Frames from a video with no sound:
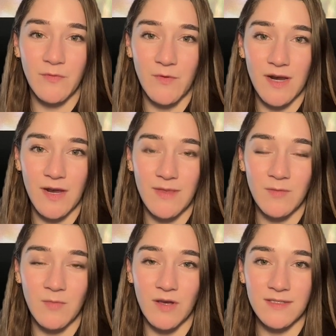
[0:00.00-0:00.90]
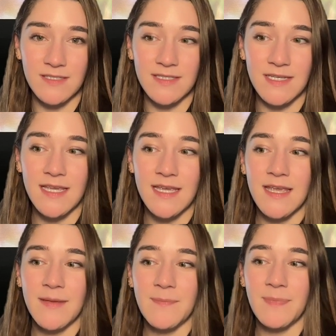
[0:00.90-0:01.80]
before I read the books,
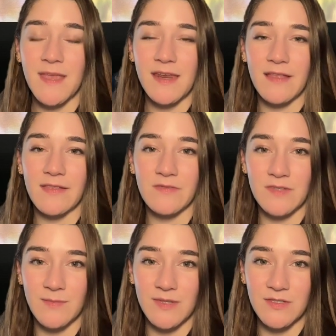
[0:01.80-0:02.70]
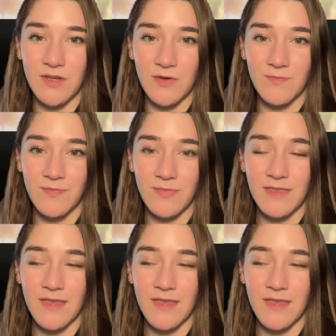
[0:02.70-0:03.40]
and I loved him in the show.